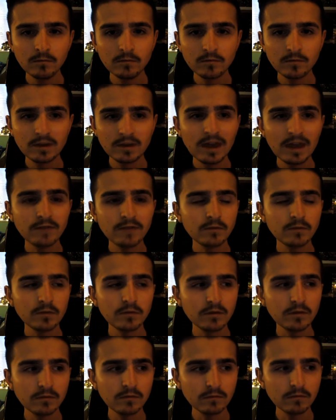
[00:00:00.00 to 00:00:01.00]
together
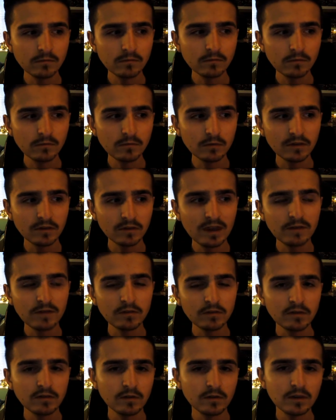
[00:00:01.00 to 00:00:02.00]
we were together,
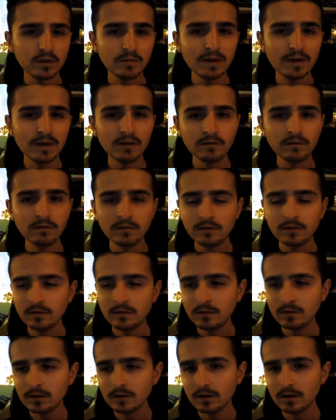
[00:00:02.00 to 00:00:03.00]
so it didn't matter.
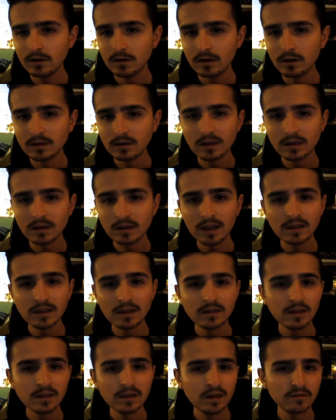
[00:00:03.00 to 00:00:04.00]

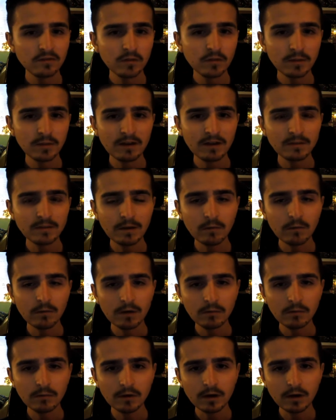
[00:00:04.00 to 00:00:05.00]
I stopped caring about where
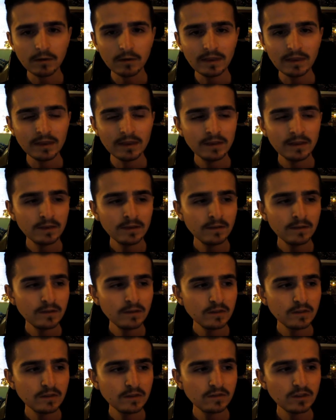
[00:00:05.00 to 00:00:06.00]
we were going.
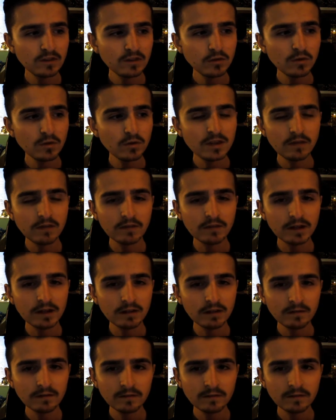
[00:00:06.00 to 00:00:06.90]
Just enjoyed it, really.